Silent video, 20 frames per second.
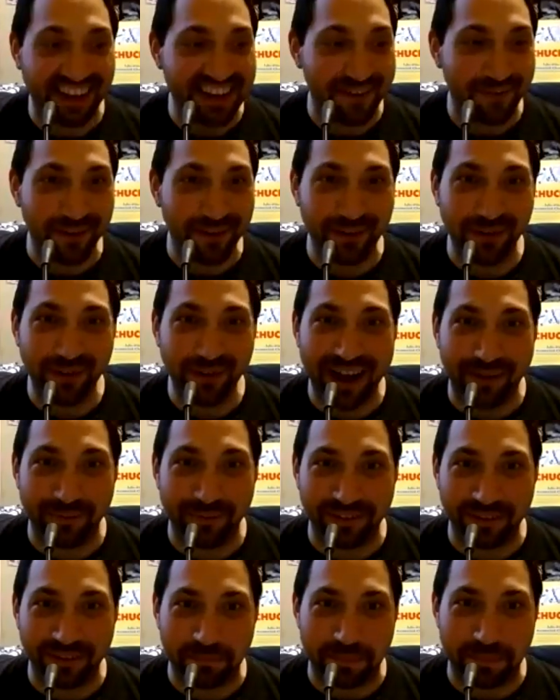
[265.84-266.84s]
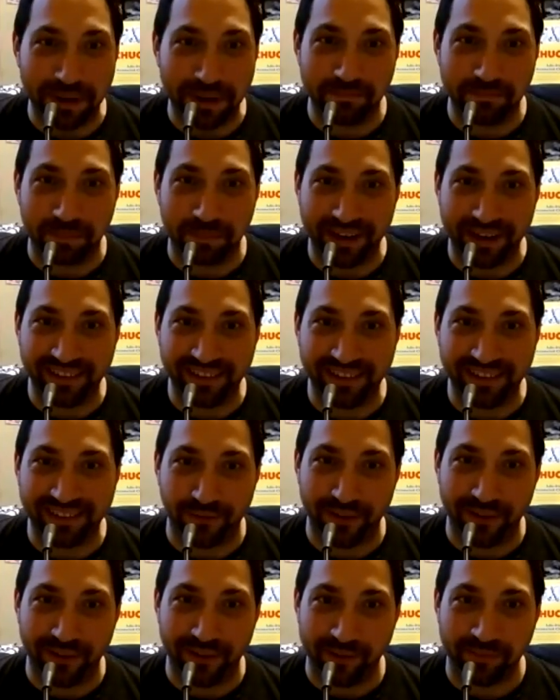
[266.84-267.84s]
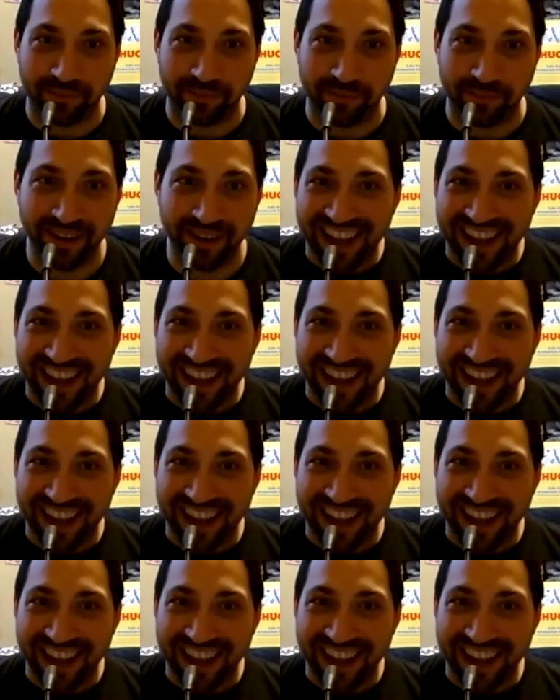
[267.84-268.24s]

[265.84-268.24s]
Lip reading: never knew that was a big place to film.